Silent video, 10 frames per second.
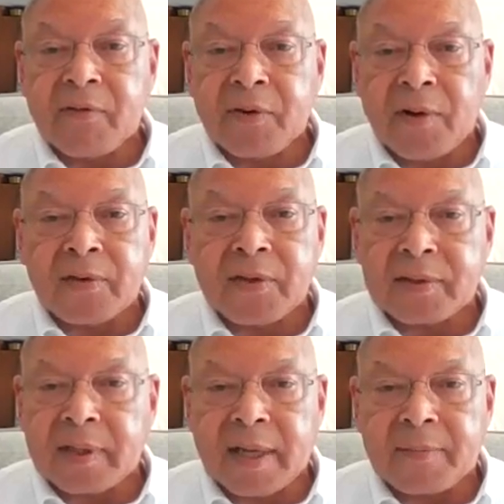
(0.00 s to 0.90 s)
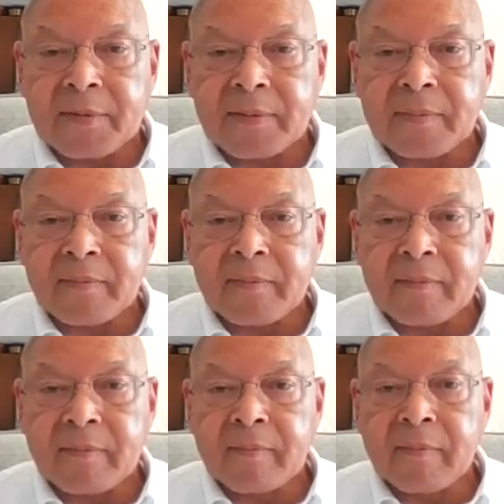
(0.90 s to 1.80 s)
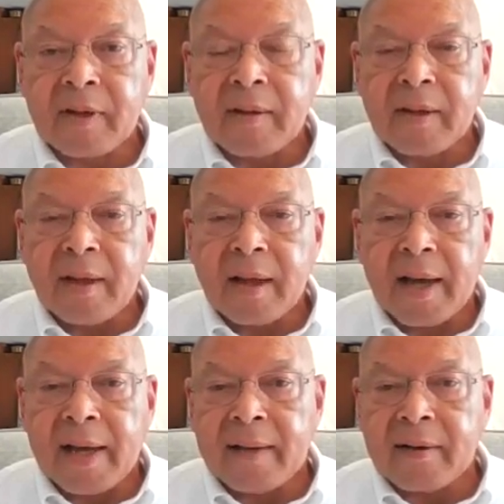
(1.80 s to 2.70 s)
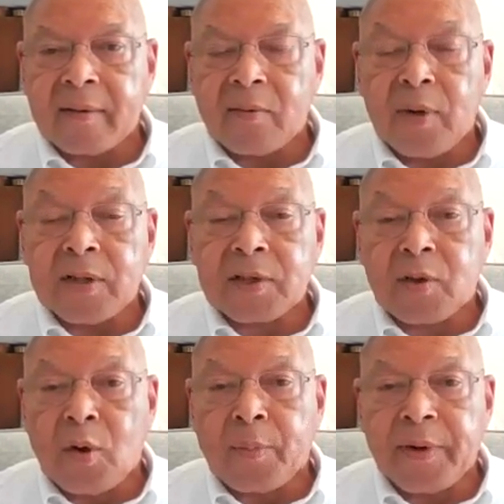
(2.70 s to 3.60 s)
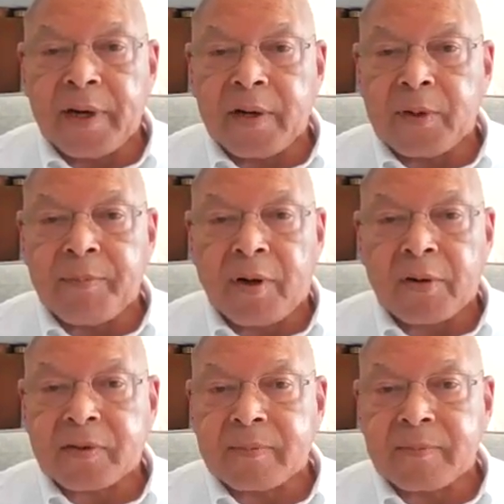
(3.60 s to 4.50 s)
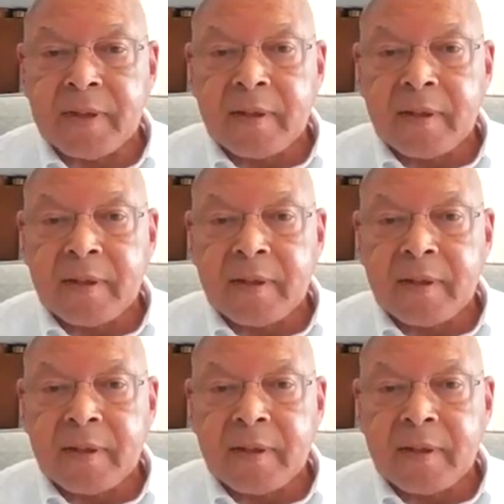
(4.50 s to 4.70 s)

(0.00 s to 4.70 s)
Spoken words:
for all these labs. I was incorporated with Boston